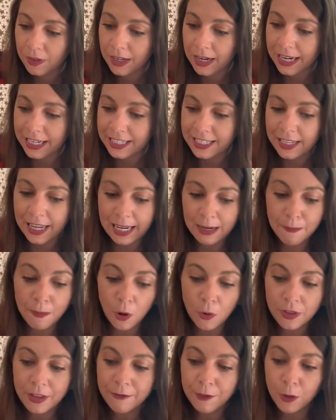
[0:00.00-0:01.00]
It's like
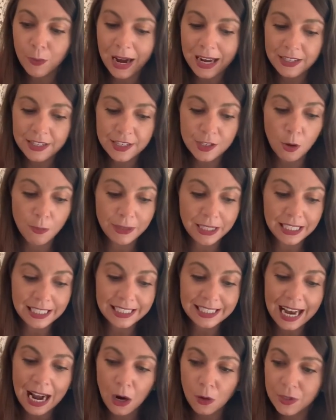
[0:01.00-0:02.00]
both of you had so many
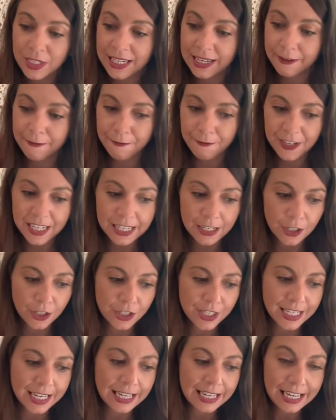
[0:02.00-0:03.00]
doubts and
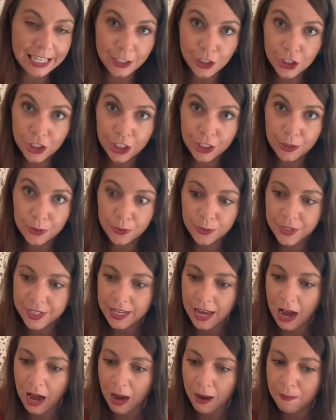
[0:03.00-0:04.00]
fears and issues
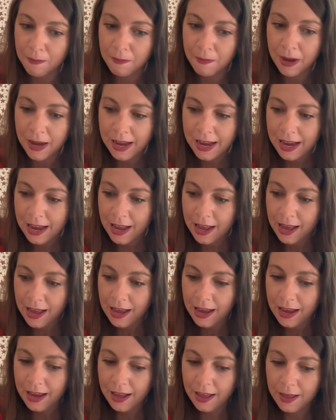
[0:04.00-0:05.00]

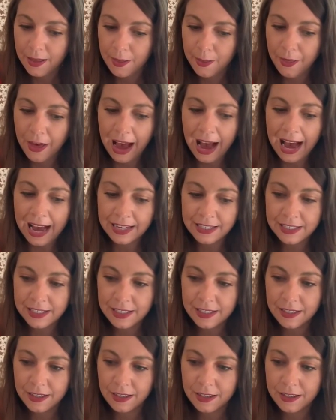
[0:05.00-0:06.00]
that
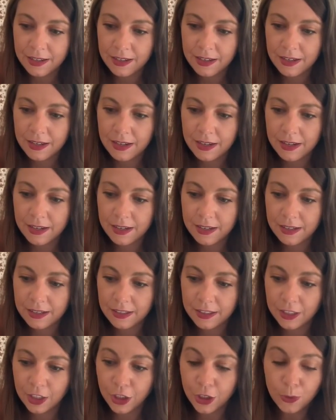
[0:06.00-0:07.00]

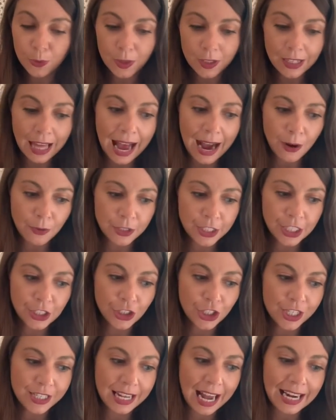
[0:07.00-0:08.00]
you allowed to
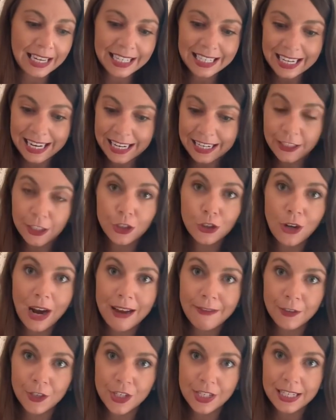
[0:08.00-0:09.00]
just kind of get in the
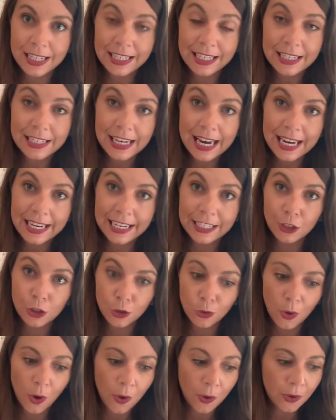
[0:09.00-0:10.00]
driver's seat and take
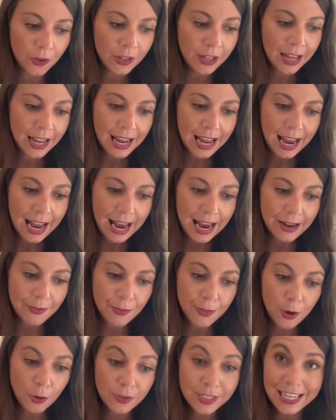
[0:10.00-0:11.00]
control.
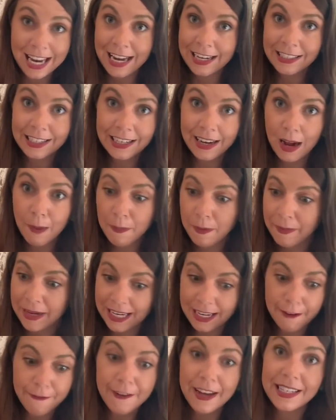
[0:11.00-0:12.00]
And those ended up
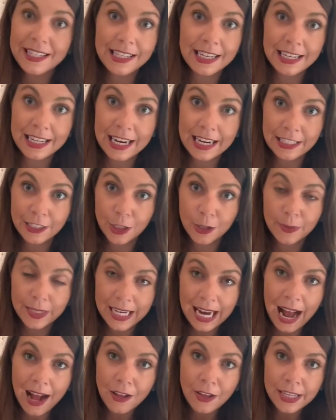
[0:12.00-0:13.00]
manifesting in your
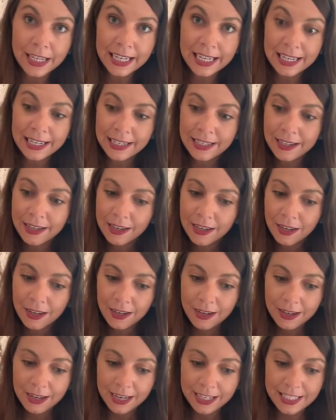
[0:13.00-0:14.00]
reality.
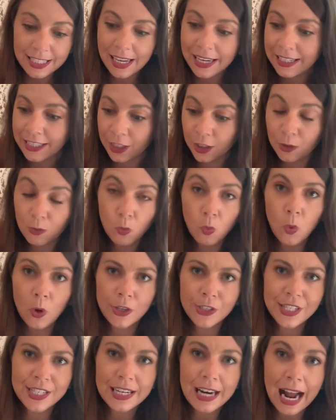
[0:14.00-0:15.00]
It's like your
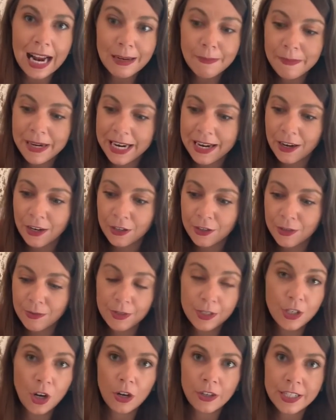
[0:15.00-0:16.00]
worst nightmare
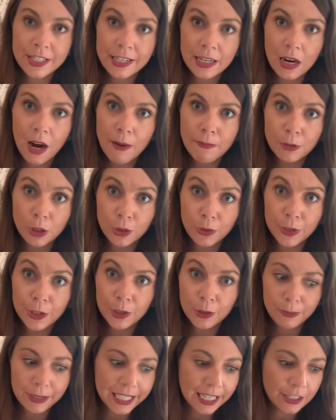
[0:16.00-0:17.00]
starts to come
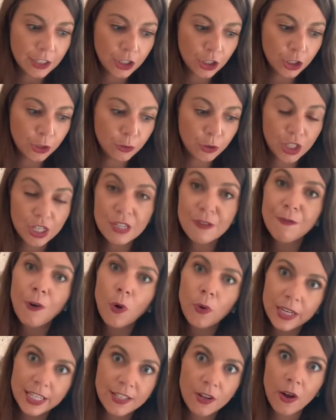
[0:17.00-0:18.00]
true because you just
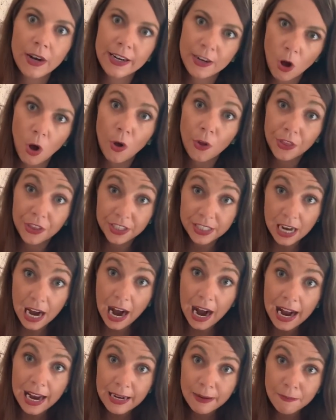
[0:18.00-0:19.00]
focus on it all the
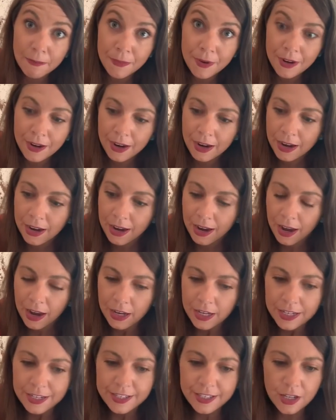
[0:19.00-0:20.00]
time.
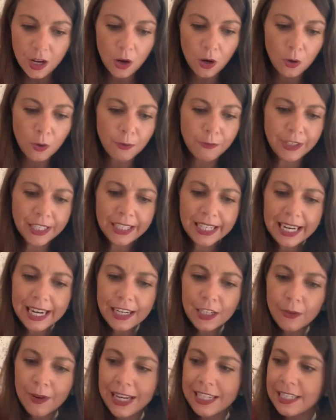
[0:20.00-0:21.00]
So very
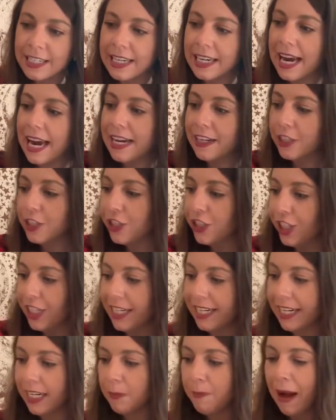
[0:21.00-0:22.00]
interesting energy
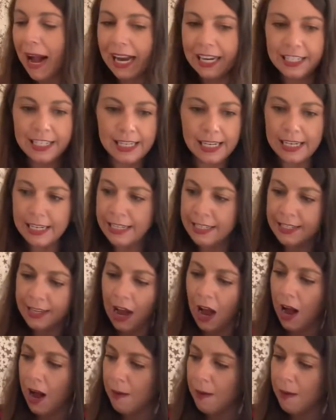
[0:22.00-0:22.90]
here, Pisces.